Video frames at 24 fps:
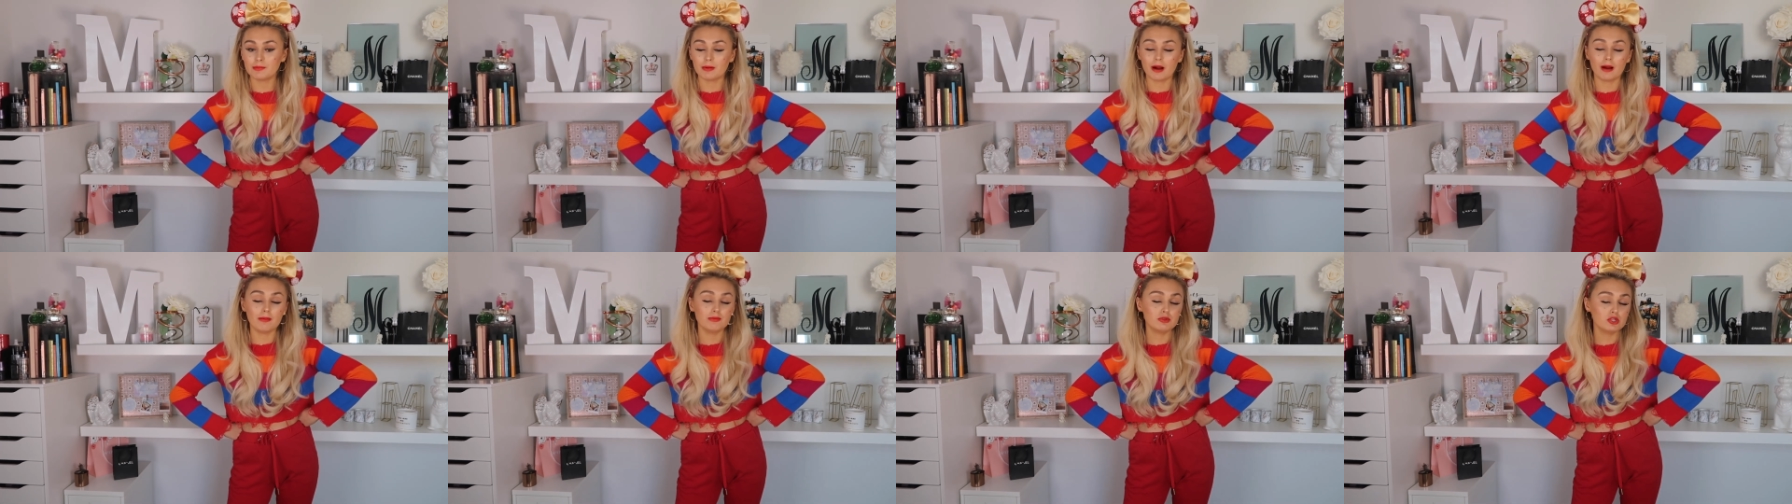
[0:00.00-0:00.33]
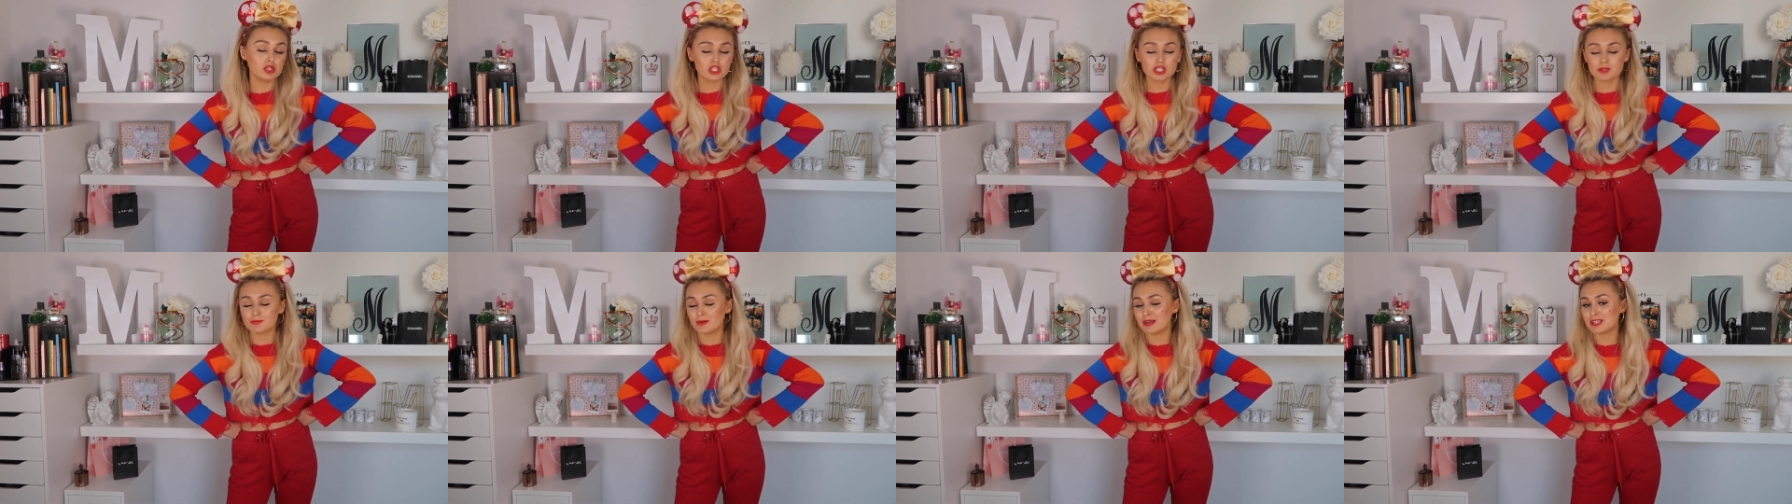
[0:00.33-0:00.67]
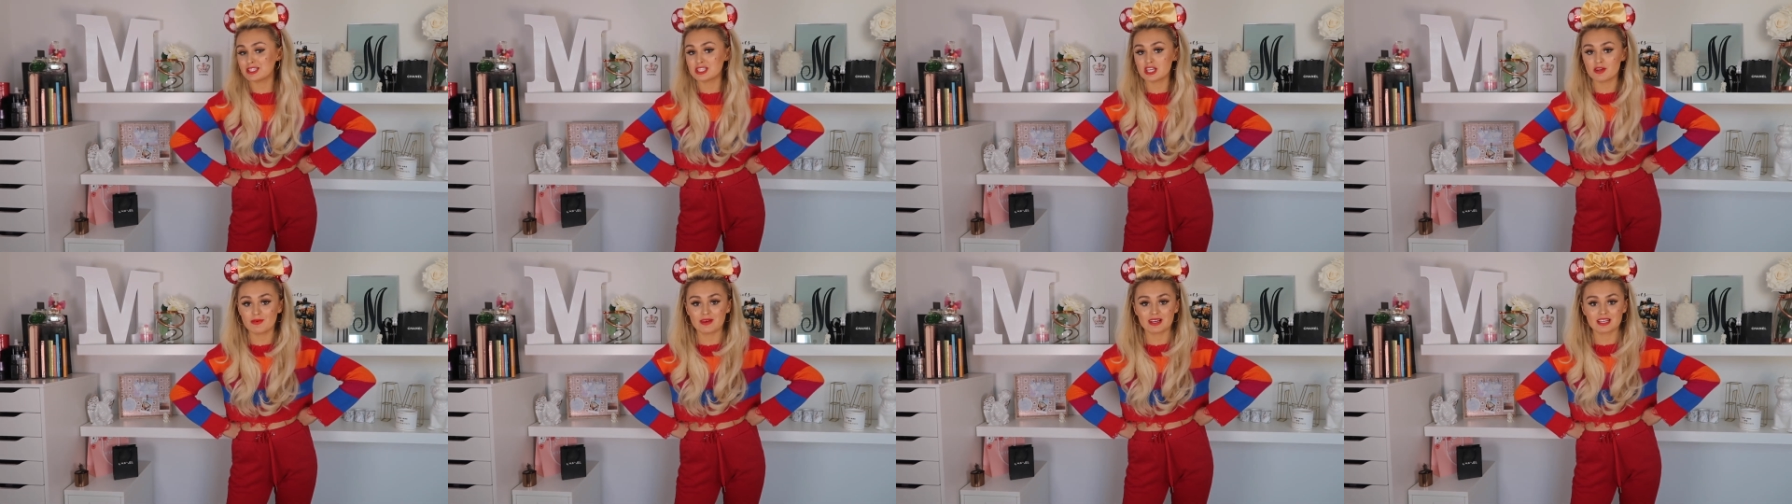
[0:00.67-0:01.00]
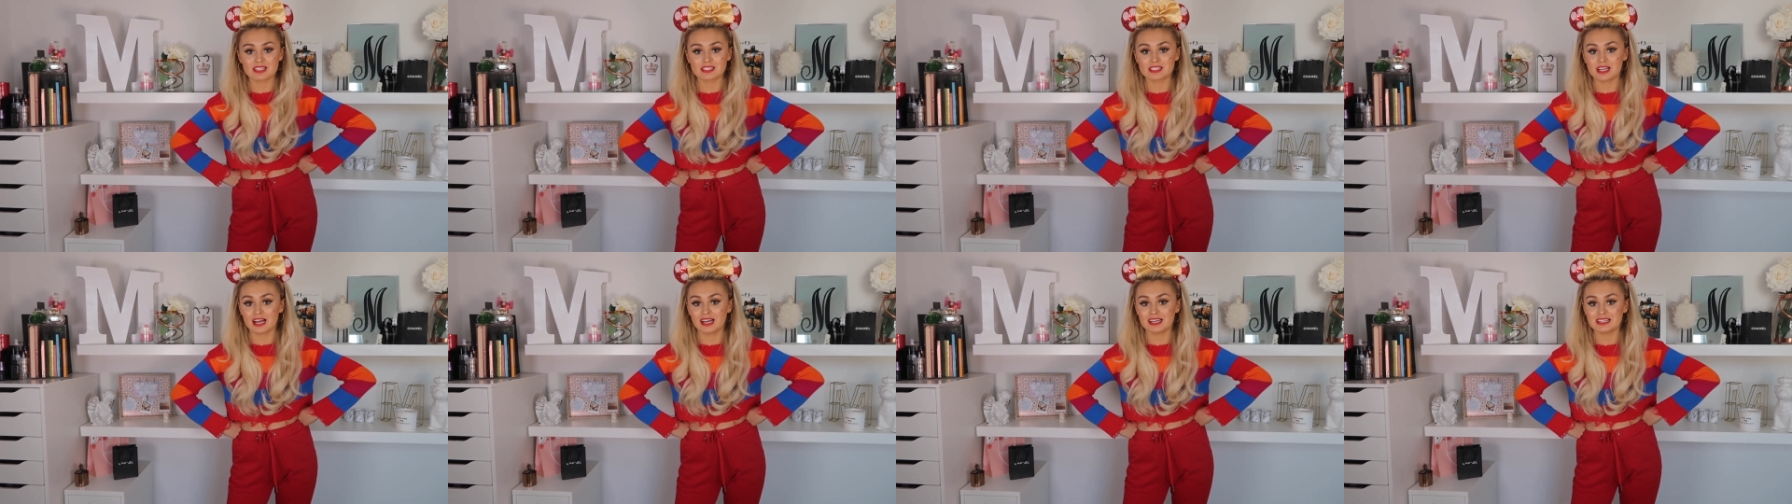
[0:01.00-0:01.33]
but I'm just a bit too
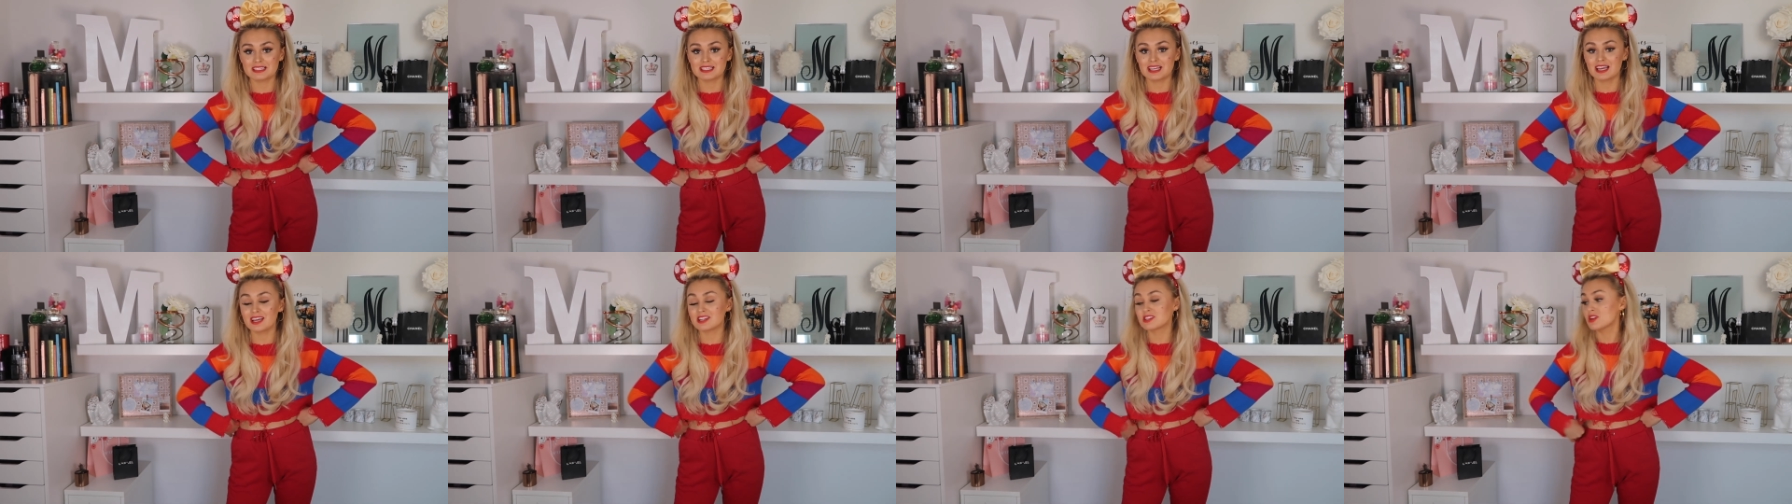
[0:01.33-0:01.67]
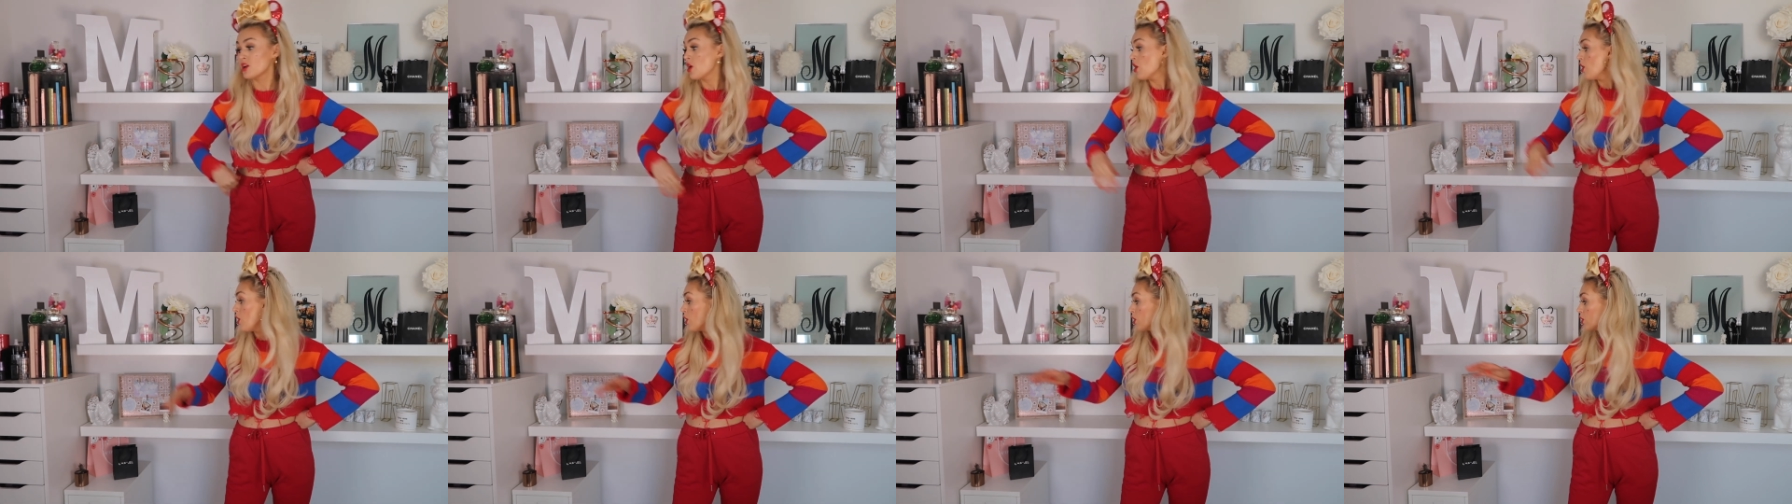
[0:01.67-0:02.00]
excited.